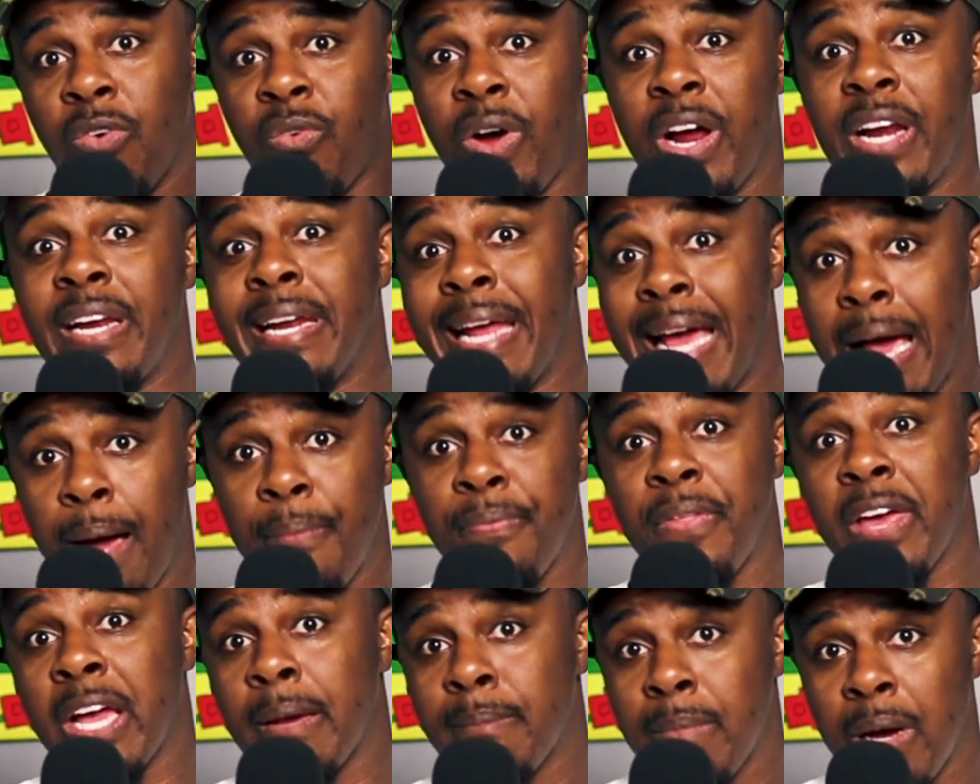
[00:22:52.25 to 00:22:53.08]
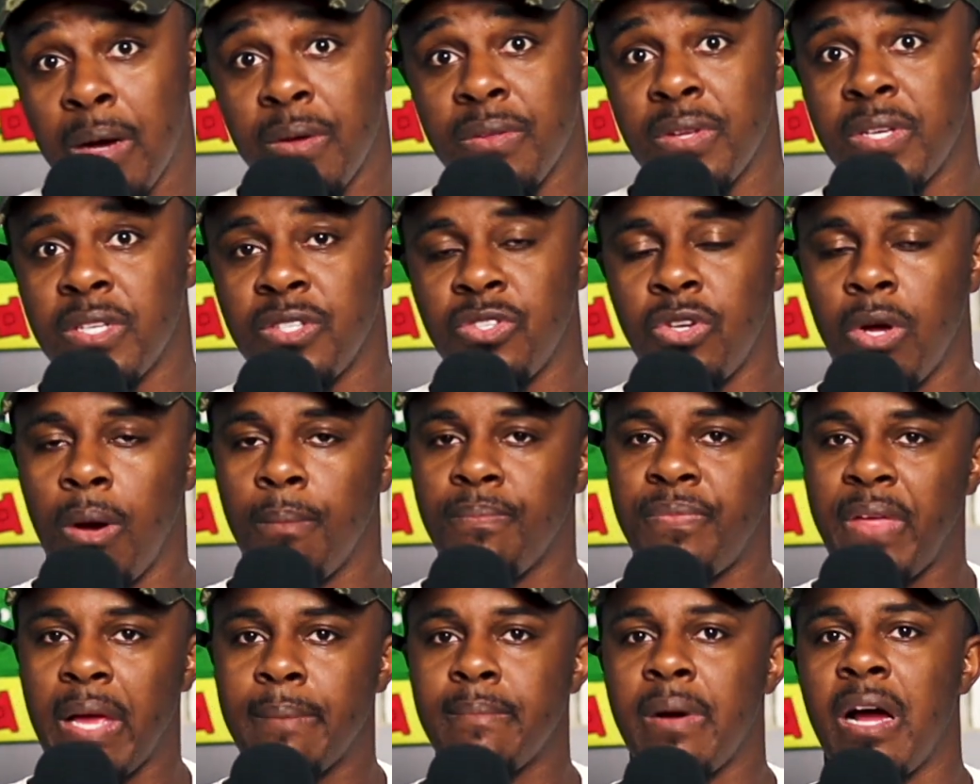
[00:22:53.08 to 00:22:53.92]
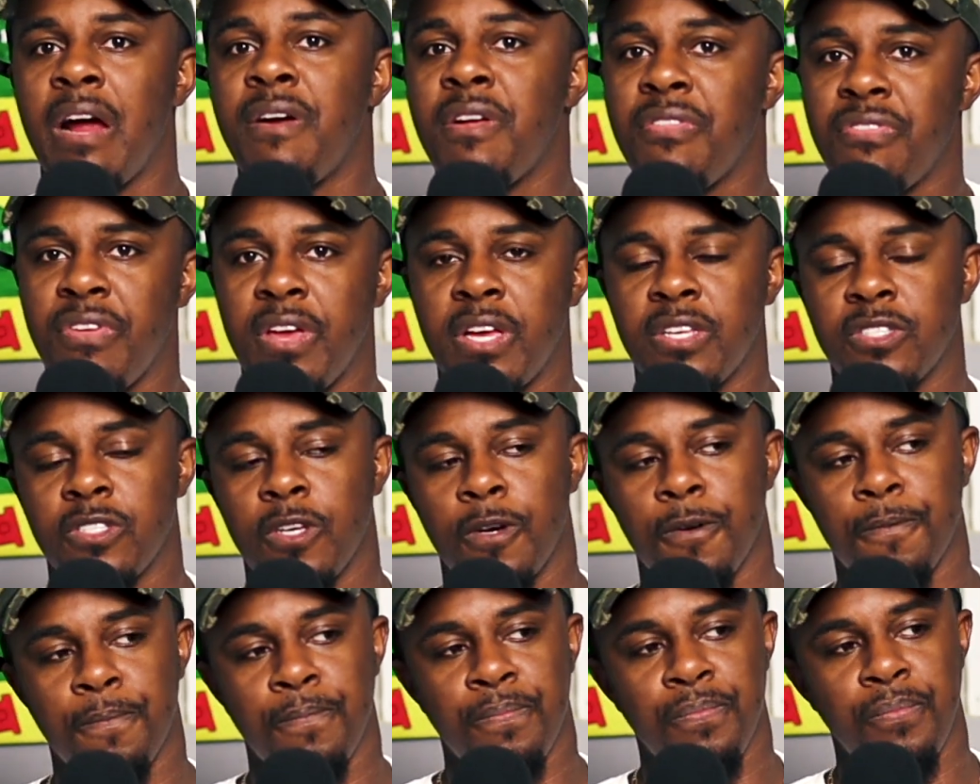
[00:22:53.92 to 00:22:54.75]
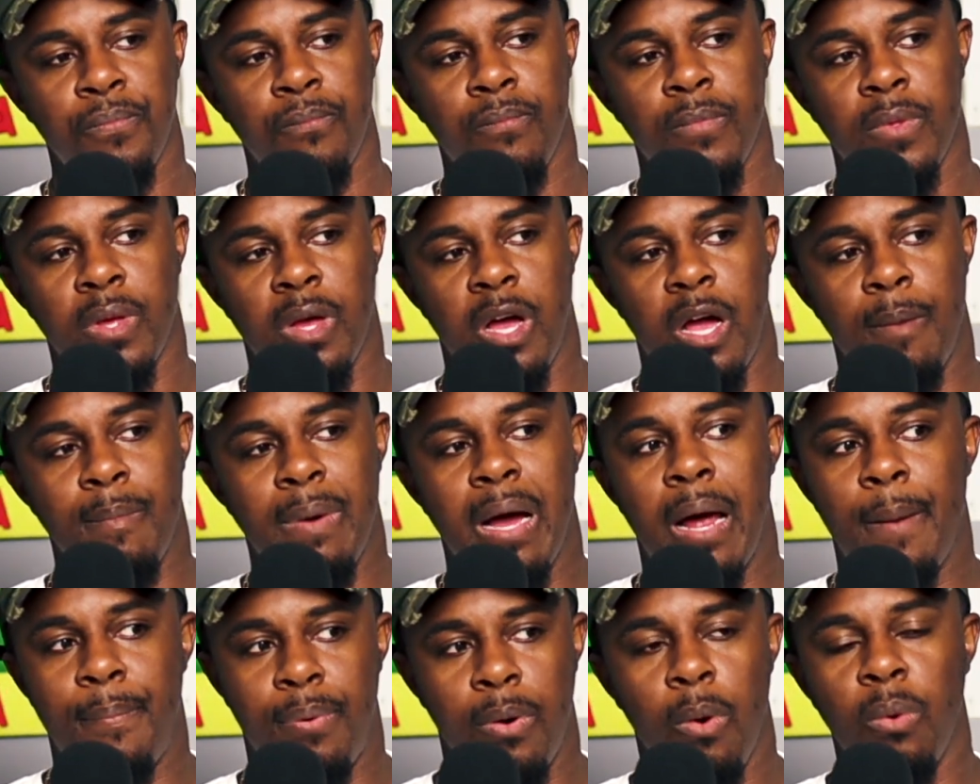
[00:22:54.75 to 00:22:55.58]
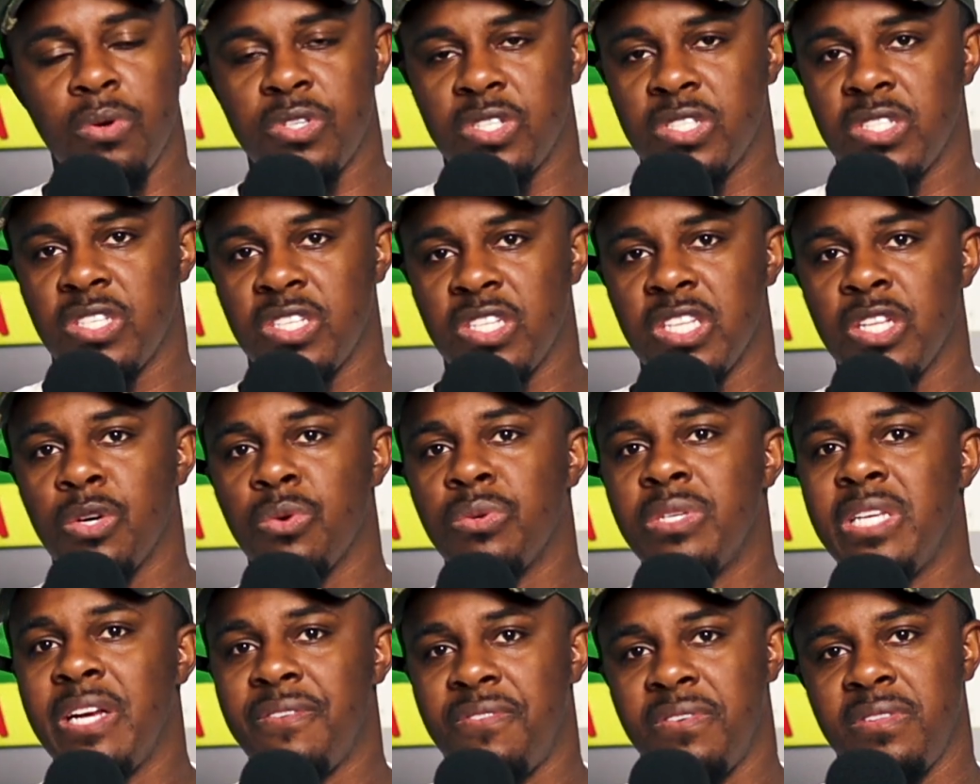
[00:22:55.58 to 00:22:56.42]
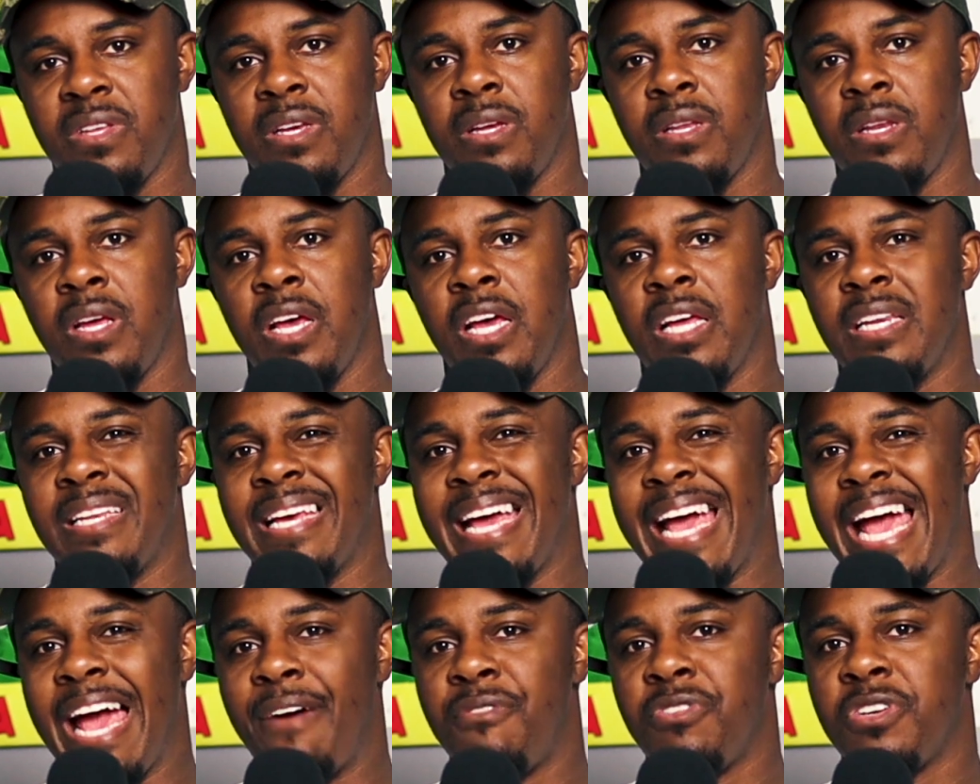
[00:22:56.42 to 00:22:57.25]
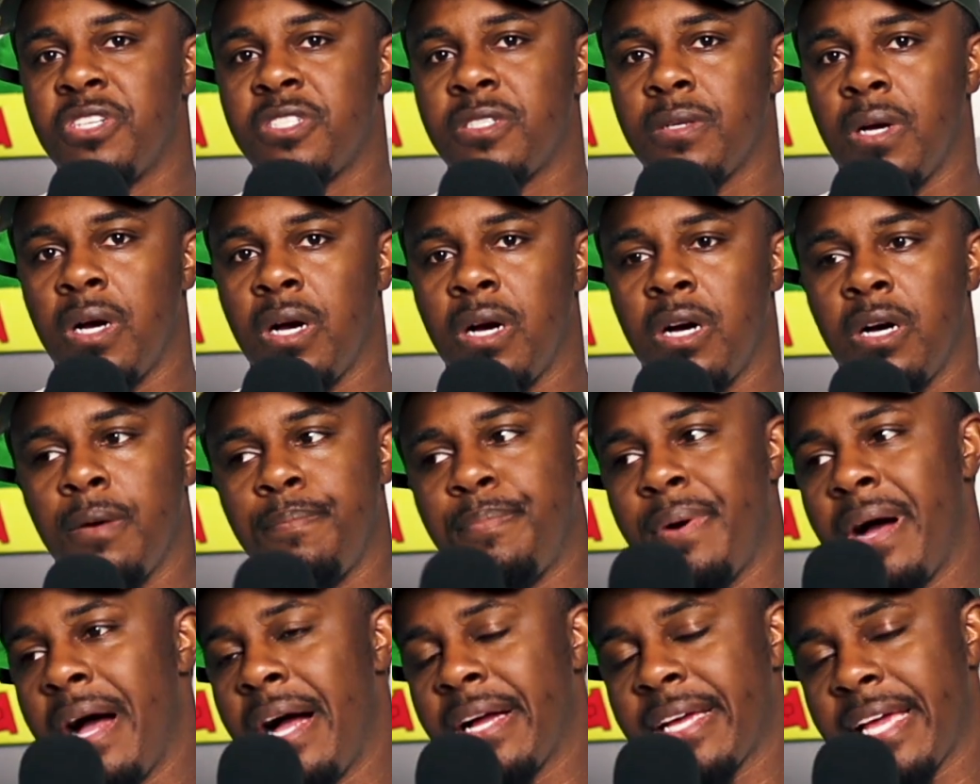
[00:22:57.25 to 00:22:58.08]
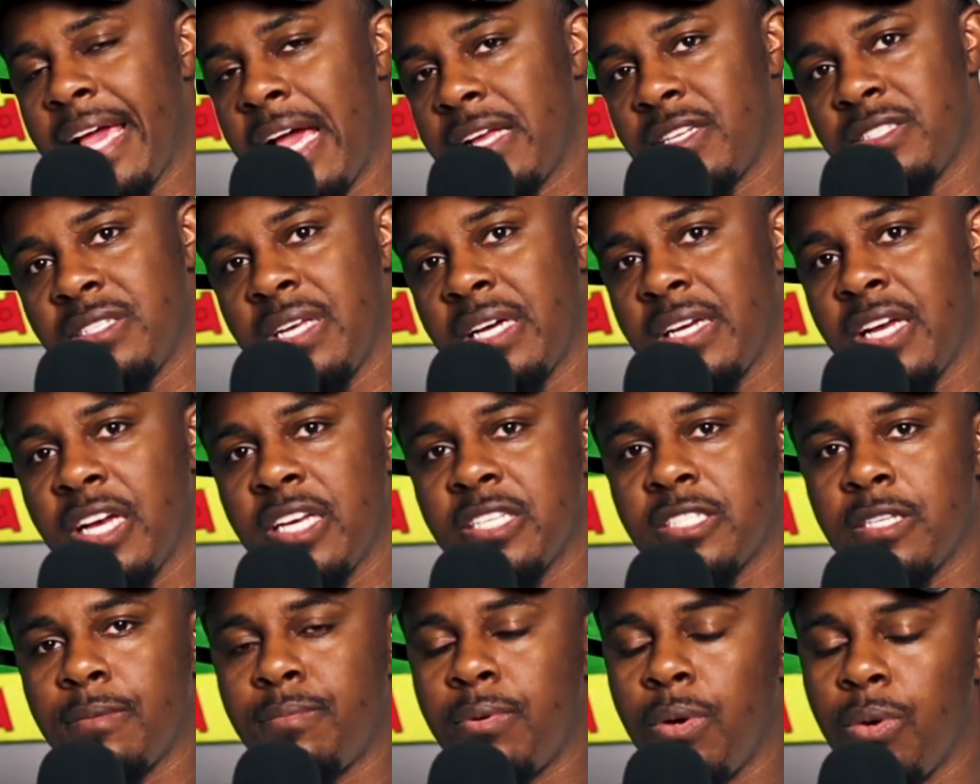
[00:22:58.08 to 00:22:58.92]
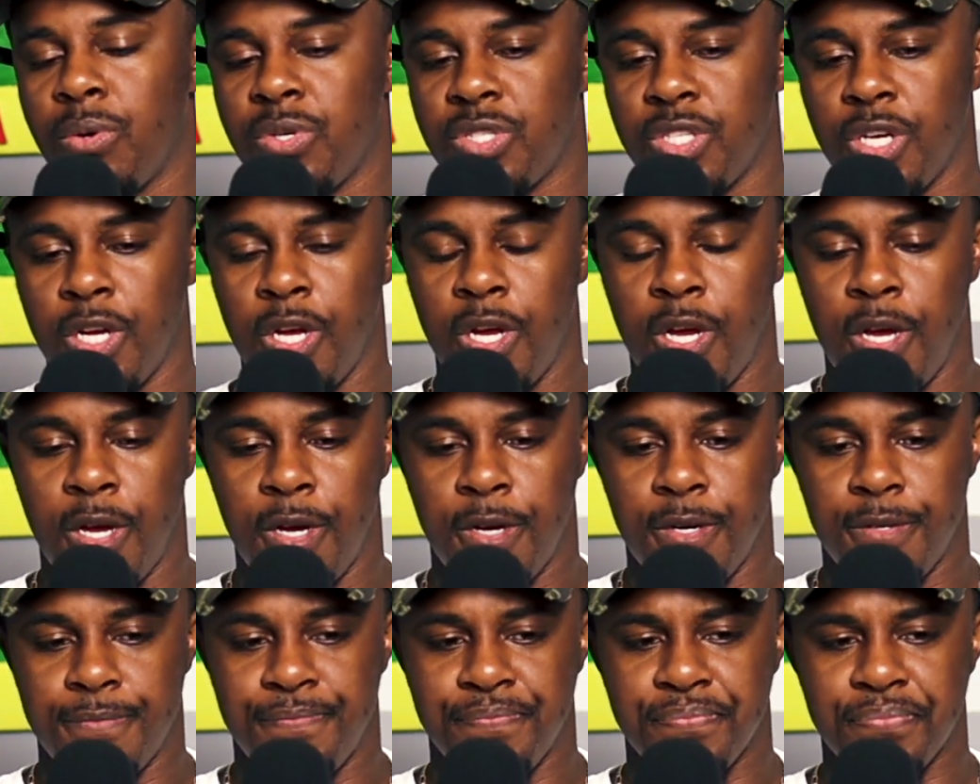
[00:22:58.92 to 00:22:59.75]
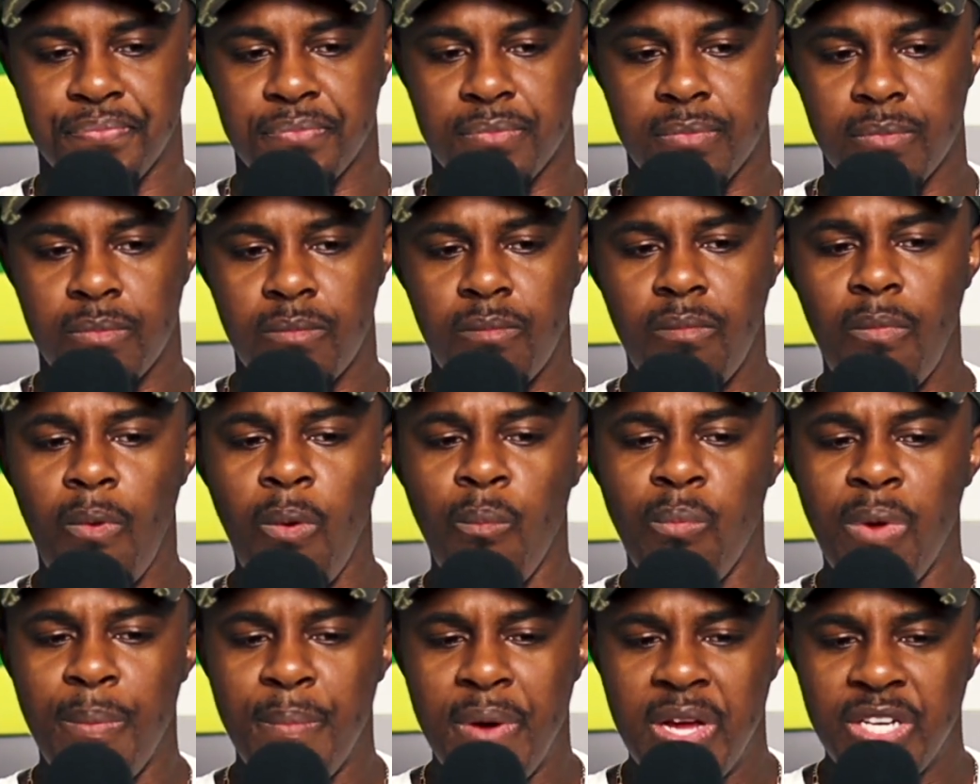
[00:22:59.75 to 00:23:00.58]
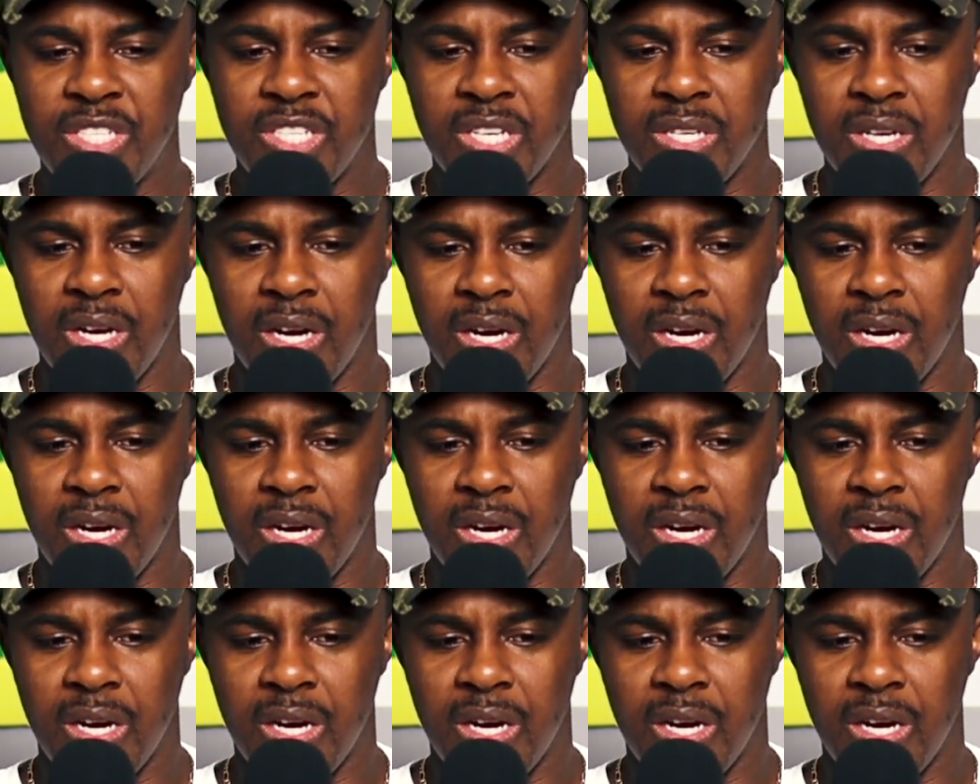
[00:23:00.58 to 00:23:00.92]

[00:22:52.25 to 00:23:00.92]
Right now, I'm thinking about it. You know, I'm thinking about everything. So uh, my approach is a little different than the average uh, podcast, I guess, approach. We mentioned